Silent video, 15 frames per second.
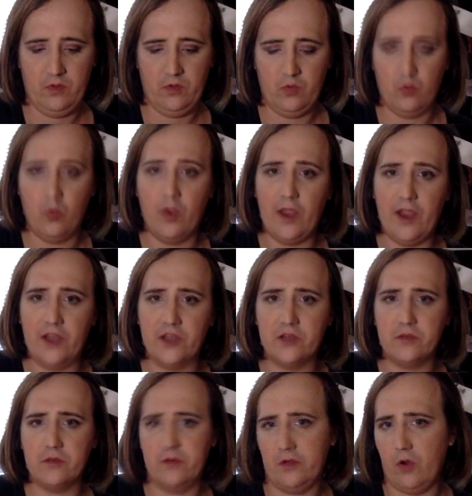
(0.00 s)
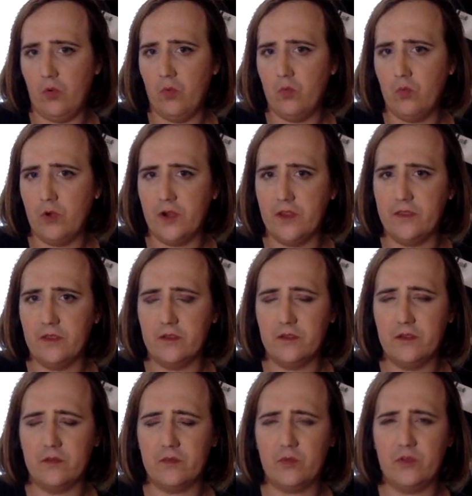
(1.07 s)
what I think
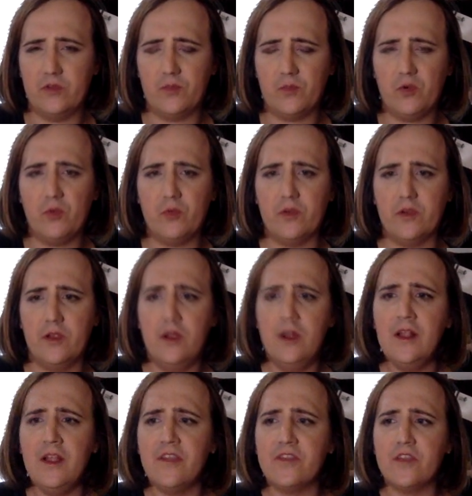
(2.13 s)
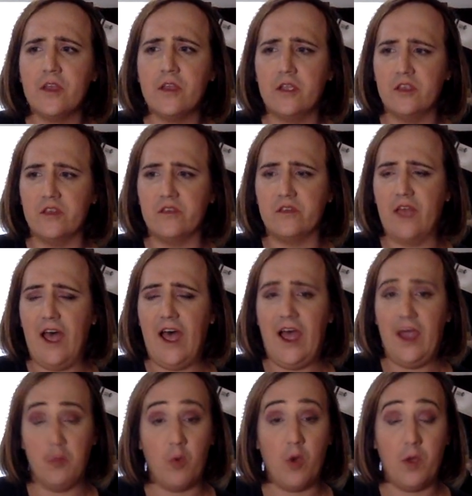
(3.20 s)
is appropriate, because I
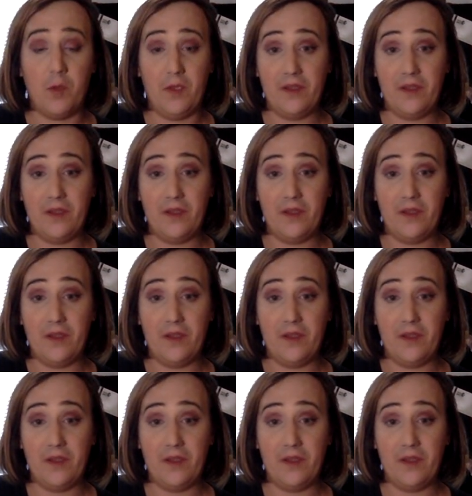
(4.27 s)
want my